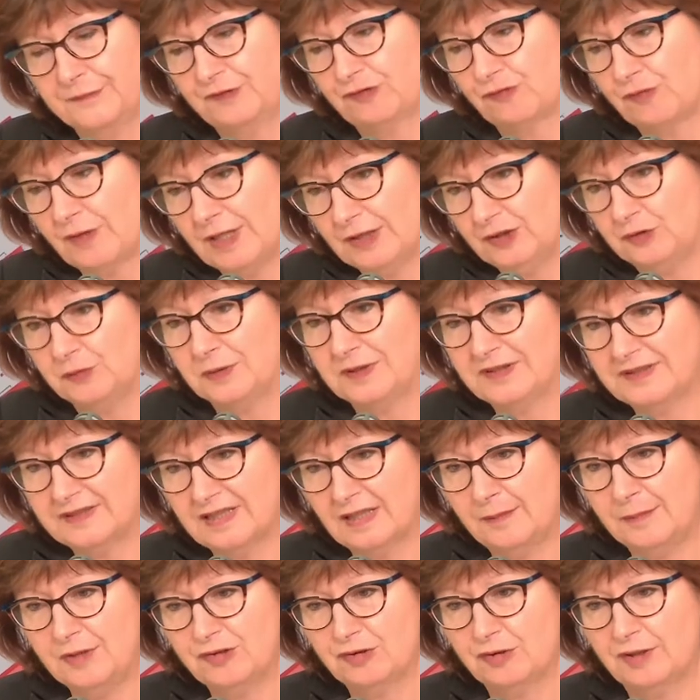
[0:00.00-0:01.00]
try to
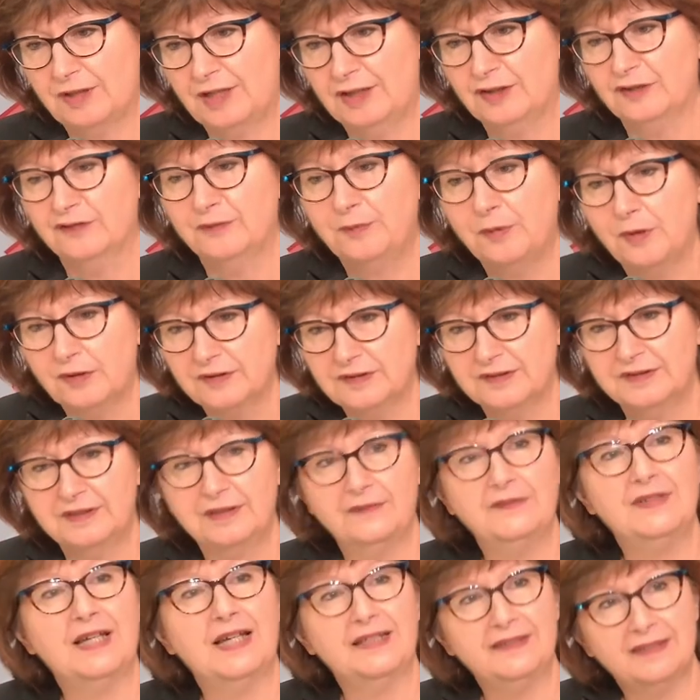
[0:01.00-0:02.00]
establish a kind of
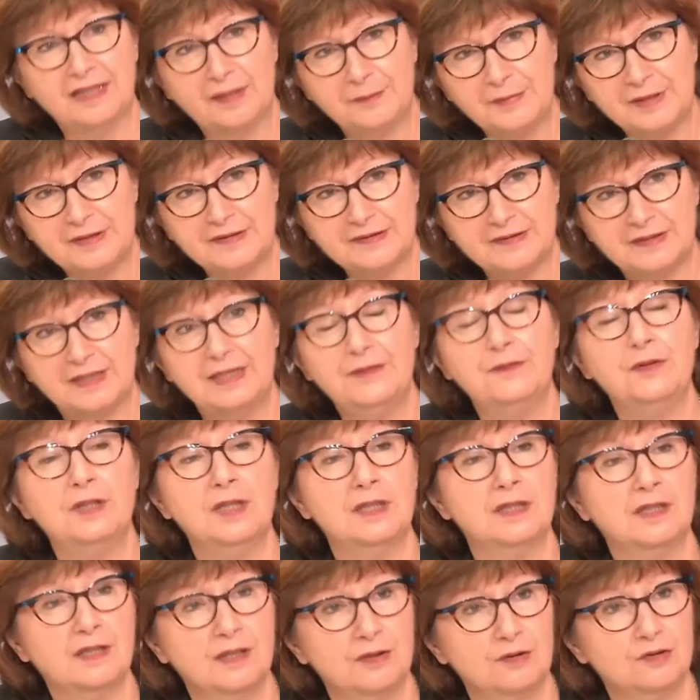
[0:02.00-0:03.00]
positive dynamics even
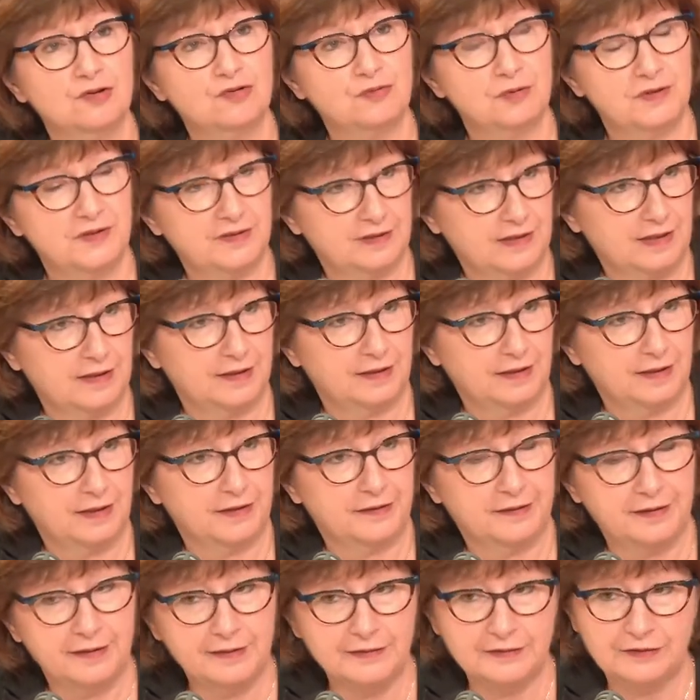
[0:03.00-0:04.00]
in countries like
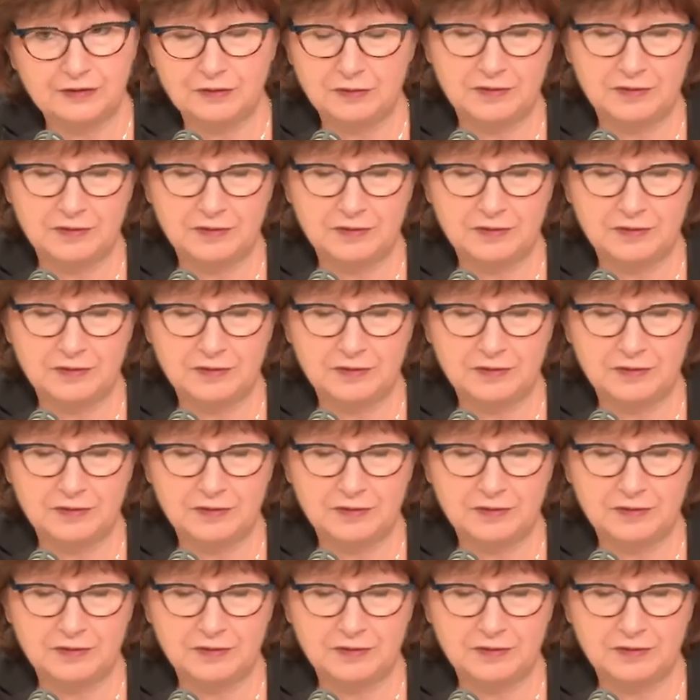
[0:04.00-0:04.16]
like this.